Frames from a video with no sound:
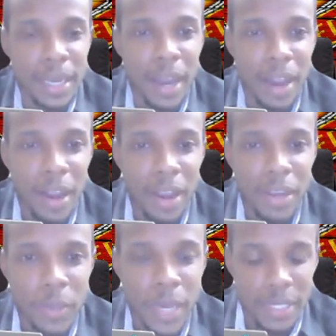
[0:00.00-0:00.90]
All
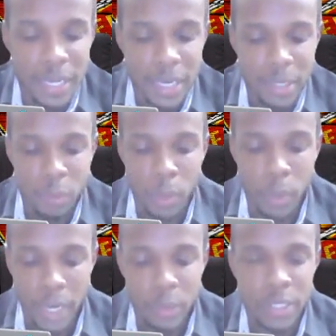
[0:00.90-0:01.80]
you guys had to do, one
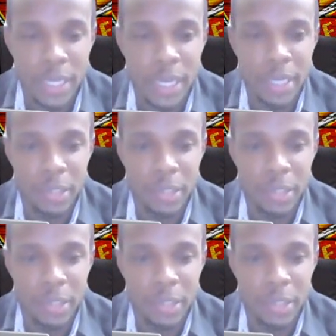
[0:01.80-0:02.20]
of you just had to